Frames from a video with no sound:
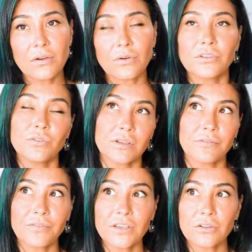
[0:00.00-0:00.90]
or you
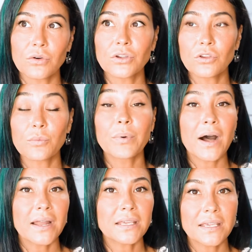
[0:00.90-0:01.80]
can feel, or your
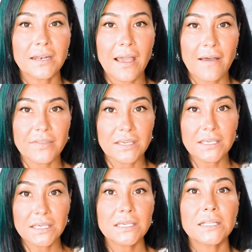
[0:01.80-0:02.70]
body can have the
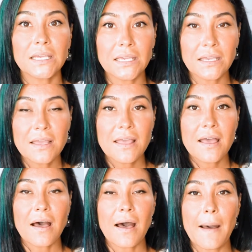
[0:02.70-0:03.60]
healing
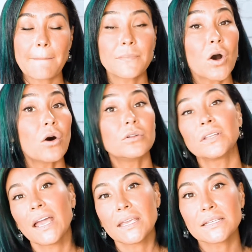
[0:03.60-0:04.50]
um, all
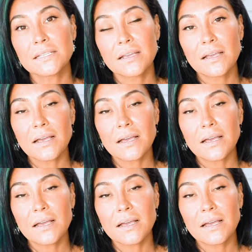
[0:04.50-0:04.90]
night.